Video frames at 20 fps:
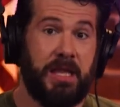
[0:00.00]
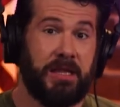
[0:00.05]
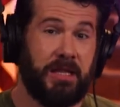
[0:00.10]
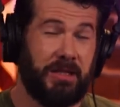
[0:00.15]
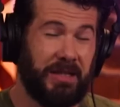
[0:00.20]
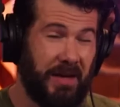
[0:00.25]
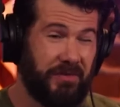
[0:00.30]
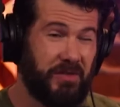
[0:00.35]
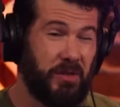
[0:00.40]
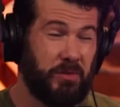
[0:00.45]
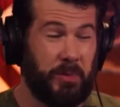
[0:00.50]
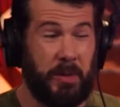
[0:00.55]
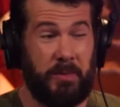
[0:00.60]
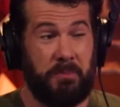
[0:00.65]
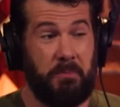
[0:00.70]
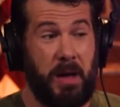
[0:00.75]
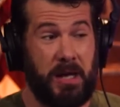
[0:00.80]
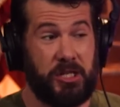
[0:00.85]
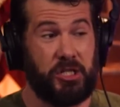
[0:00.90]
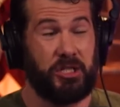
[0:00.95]
The left has
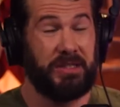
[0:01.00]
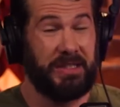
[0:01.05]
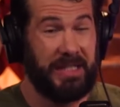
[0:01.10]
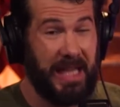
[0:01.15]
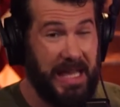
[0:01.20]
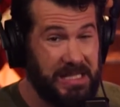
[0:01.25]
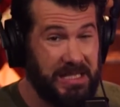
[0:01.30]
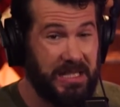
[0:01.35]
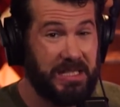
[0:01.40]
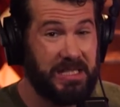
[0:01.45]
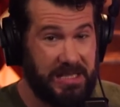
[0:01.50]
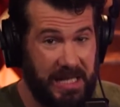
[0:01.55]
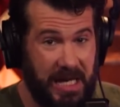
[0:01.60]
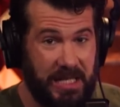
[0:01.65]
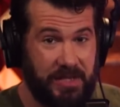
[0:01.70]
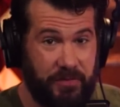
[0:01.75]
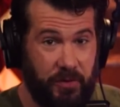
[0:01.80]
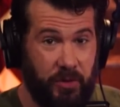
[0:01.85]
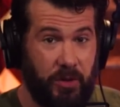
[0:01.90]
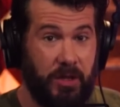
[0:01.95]
been much less
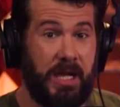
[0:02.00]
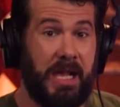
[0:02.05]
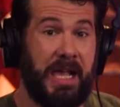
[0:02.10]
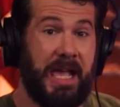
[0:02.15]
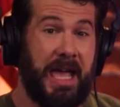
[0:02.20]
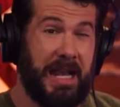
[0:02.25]
successful